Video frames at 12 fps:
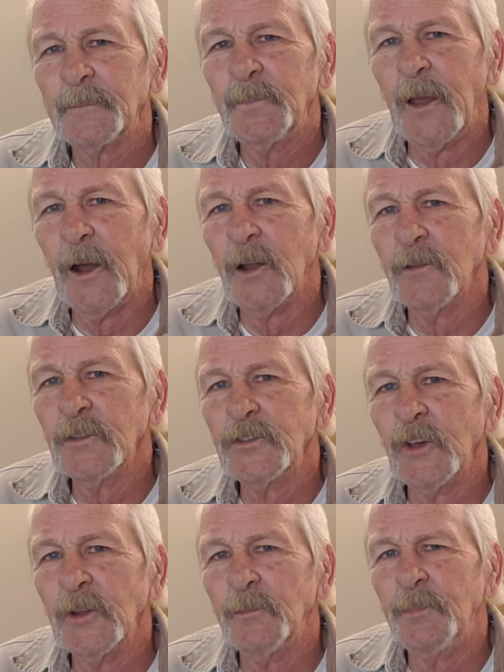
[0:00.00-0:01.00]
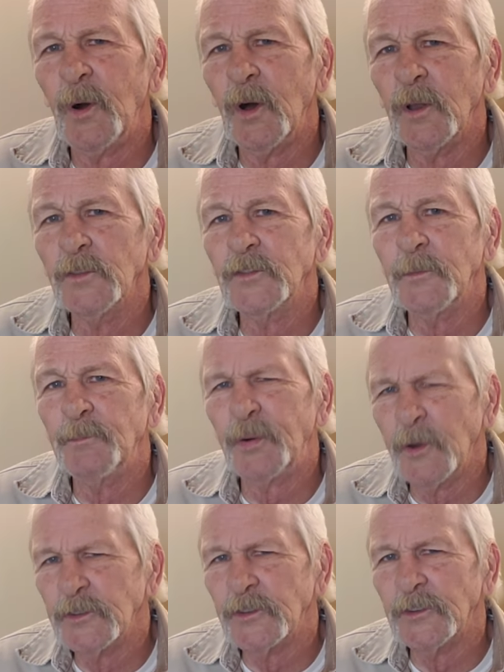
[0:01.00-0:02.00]
Now all of a sudden, Paul is
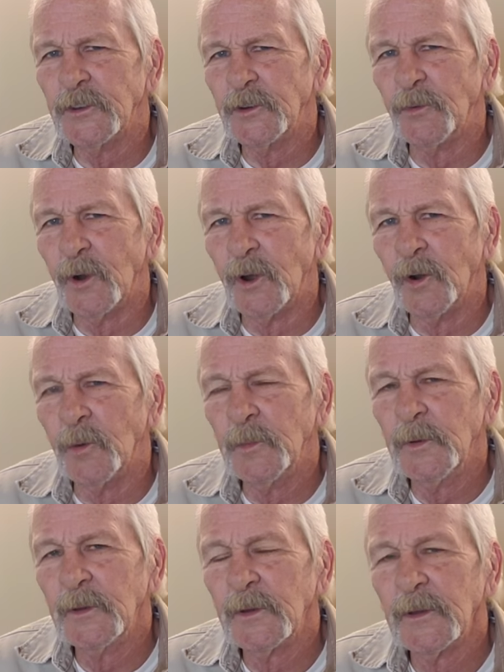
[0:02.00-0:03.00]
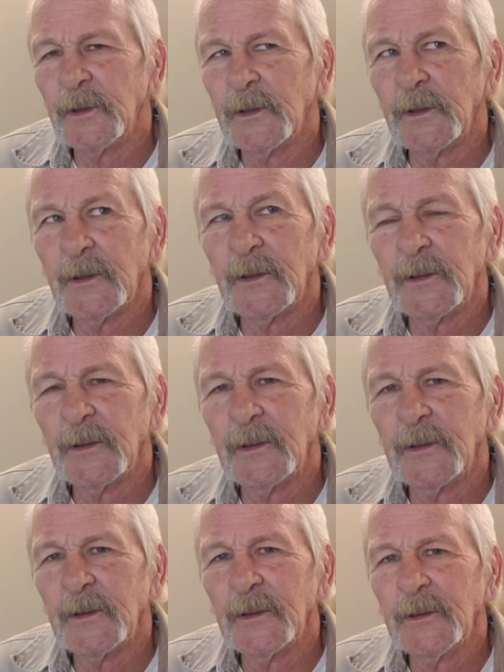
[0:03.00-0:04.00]
imprisoned in Rome,
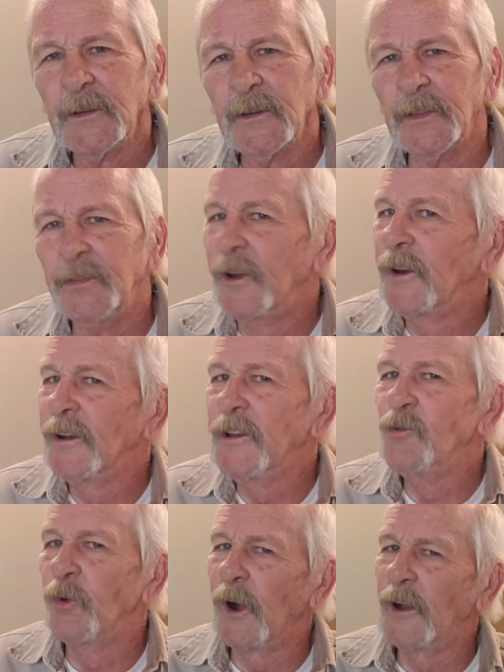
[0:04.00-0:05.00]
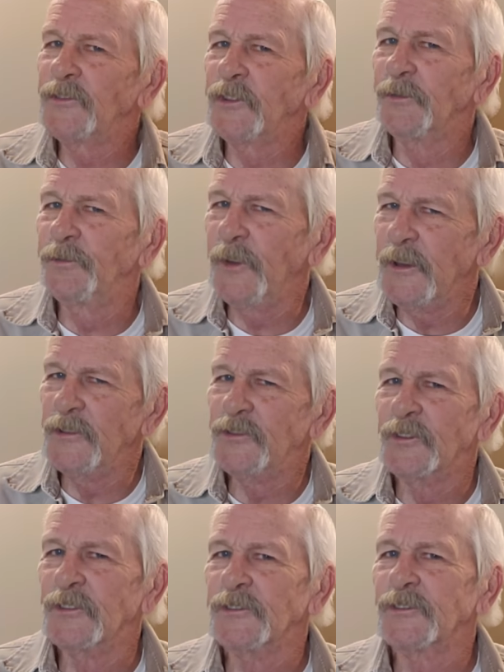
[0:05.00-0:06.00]
and there he writes
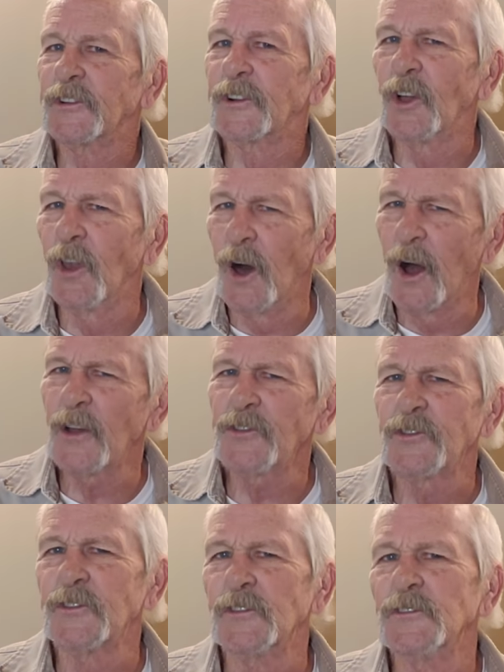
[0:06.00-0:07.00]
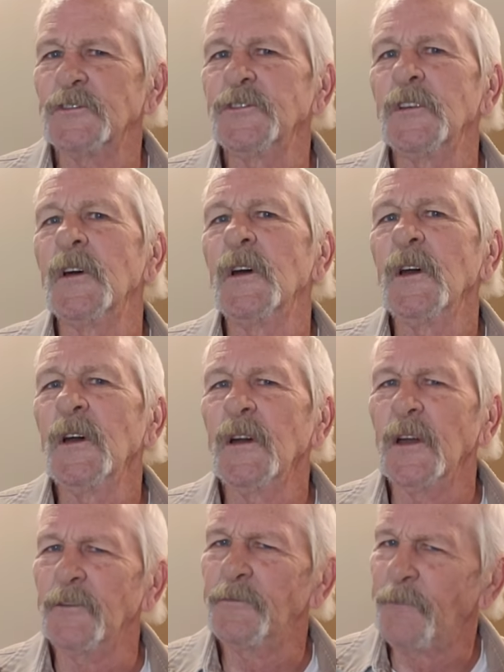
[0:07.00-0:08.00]
Ephesians and Colossians
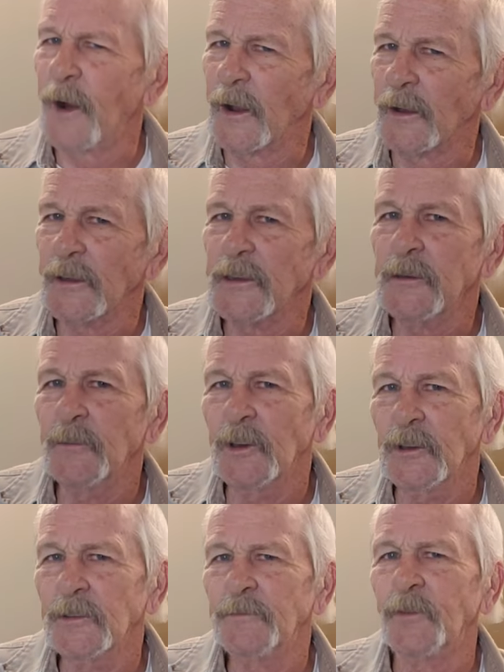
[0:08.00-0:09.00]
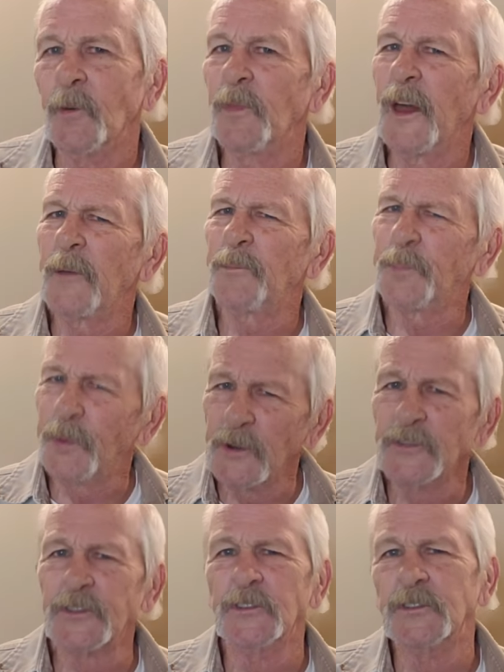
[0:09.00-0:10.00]
and Philemon from that
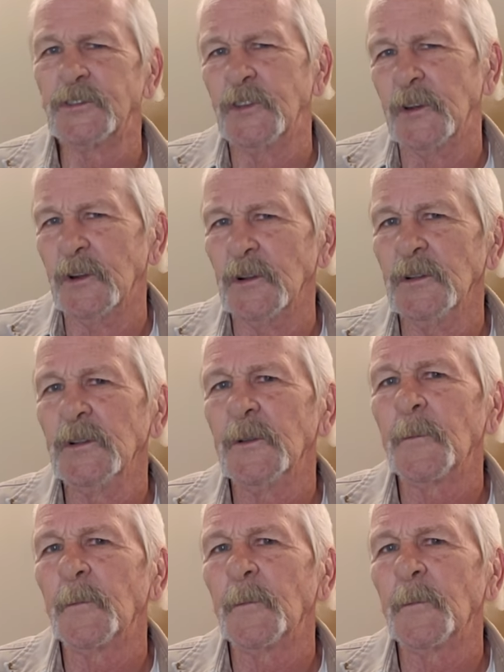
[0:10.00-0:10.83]
prison cell.